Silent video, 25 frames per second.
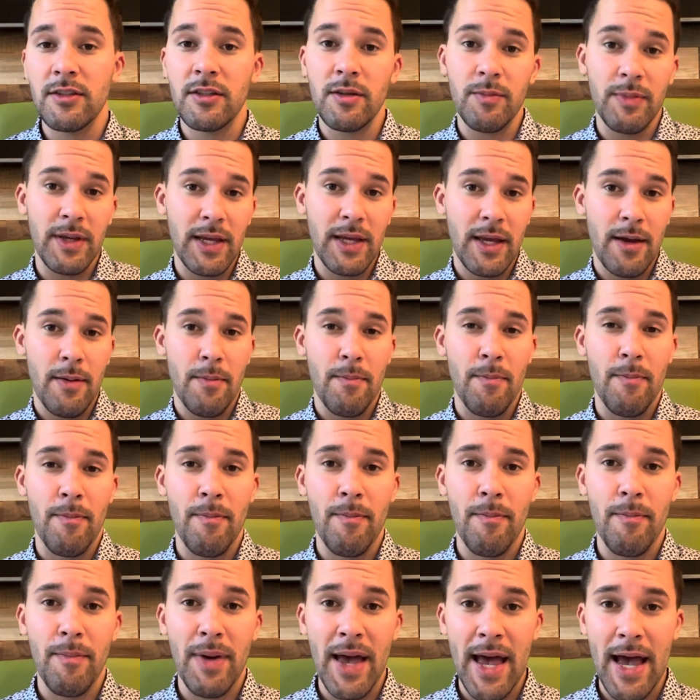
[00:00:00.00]
to be
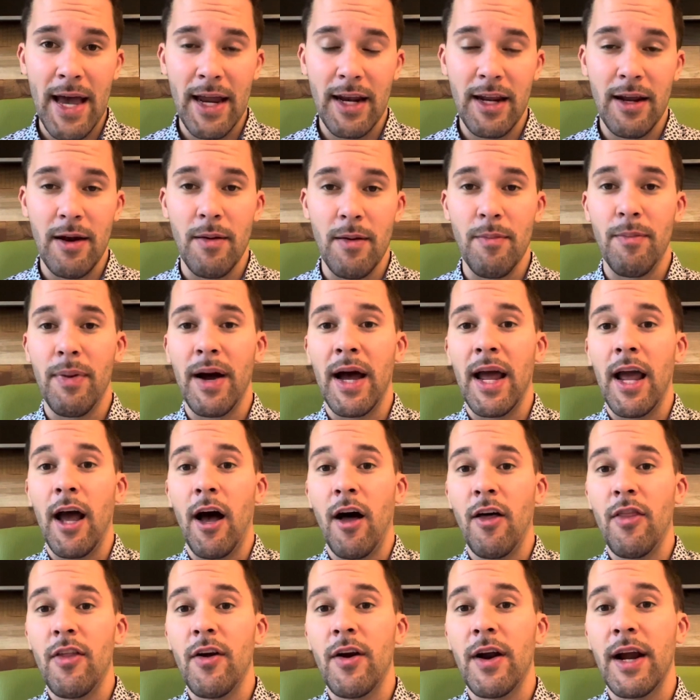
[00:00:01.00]
combated by
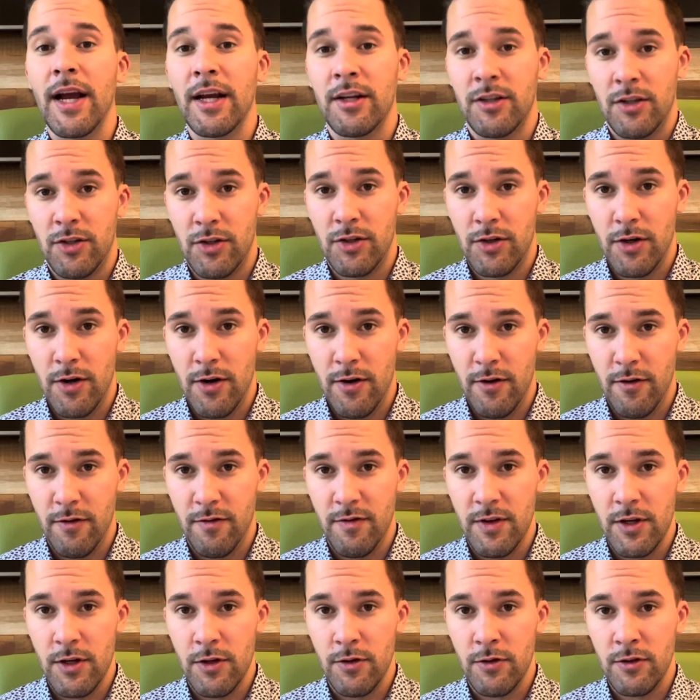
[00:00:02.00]
other external
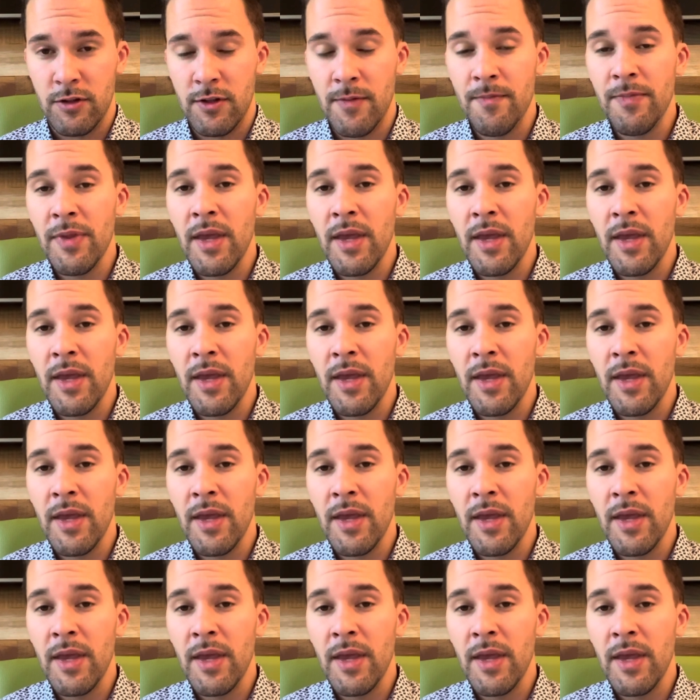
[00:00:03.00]
views.